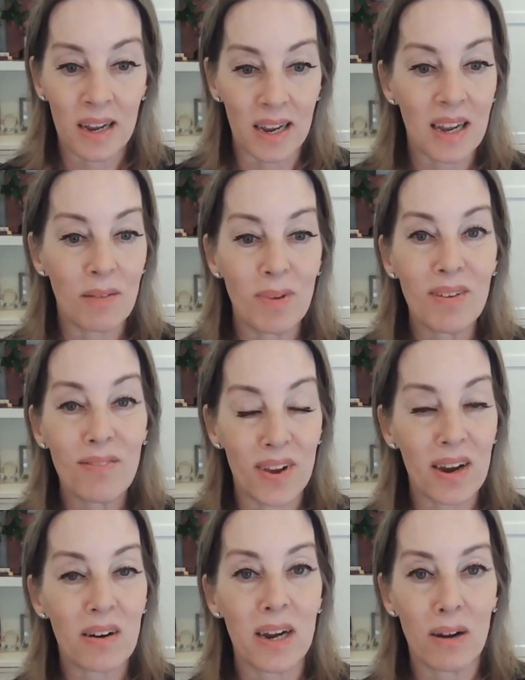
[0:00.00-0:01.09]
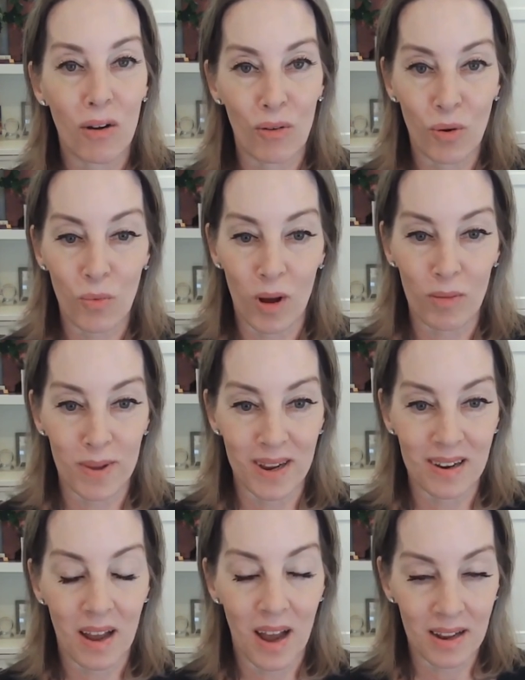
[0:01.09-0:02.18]
It can be very
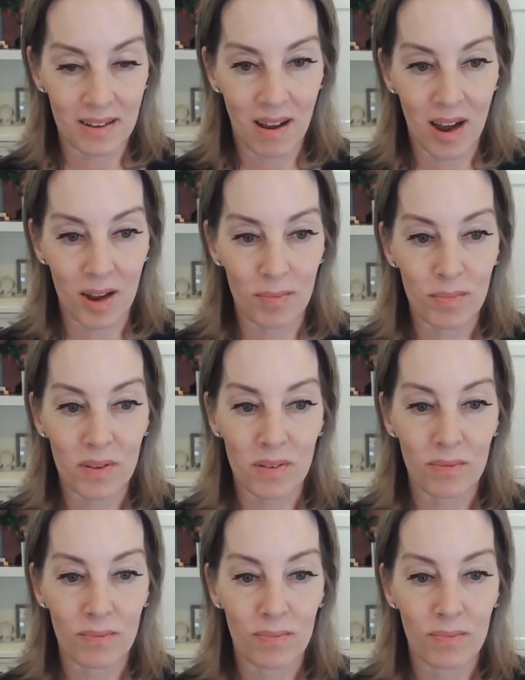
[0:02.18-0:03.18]
overwhelming at times.